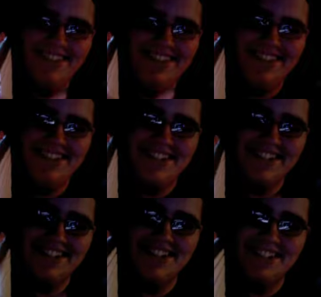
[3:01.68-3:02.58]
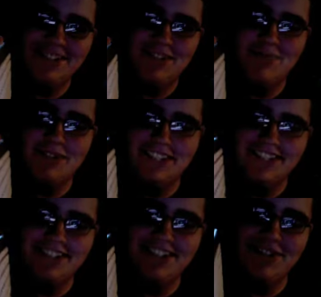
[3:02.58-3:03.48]
these edges, it could be
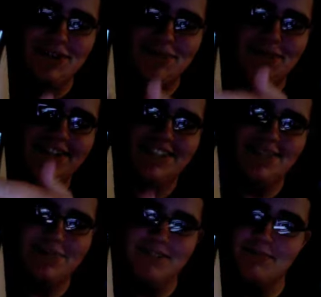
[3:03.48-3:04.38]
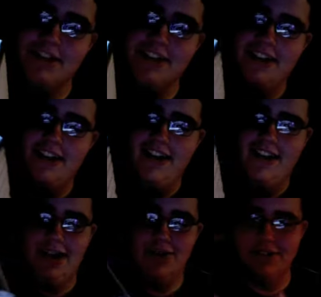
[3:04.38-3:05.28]
considered a weapon or something, but
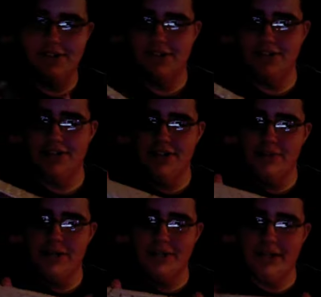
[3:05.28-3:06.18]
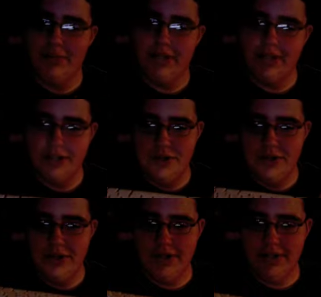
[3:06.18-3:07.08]
I was a little concerned about that because I usually
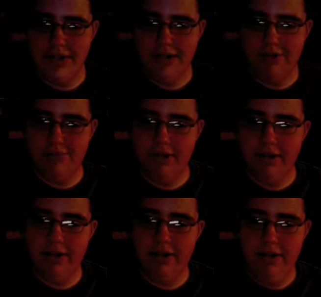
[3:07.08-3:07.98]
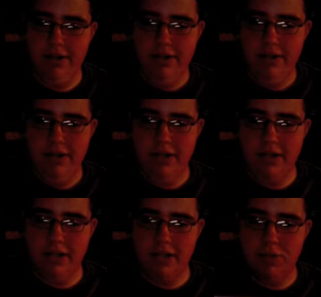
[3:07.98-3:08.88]
like to have my
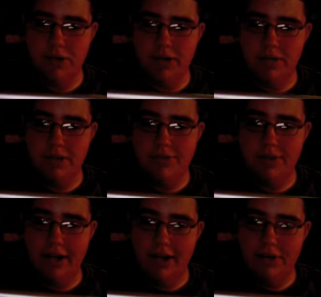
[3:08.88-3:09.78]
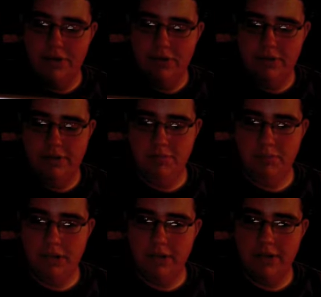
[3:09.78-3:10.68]
keyboard at a bit of an angle,
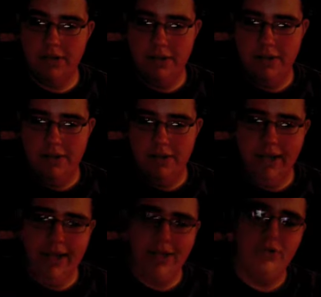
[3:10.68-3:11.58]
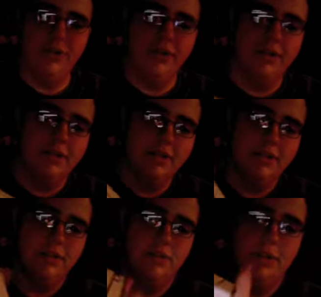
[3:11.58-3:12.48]
but the angle that this
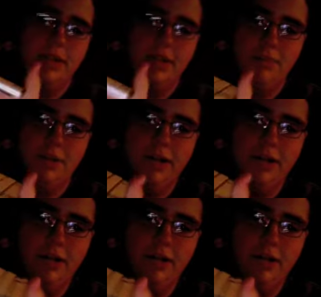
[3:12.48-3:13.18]
little piece back here